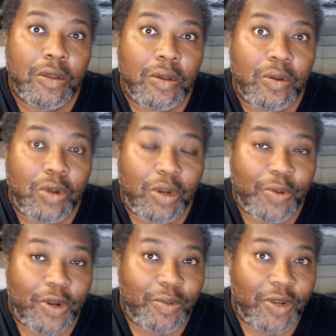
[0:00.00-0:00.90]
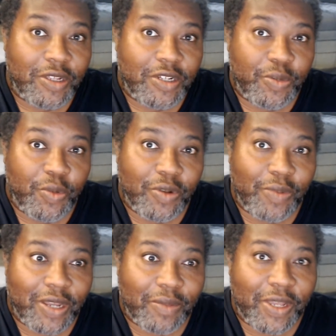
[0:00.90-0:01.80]
What up, everybody? This your boy
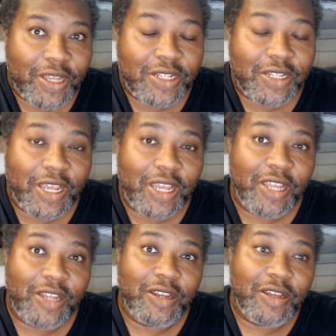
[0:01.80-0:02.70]
Black Magus, and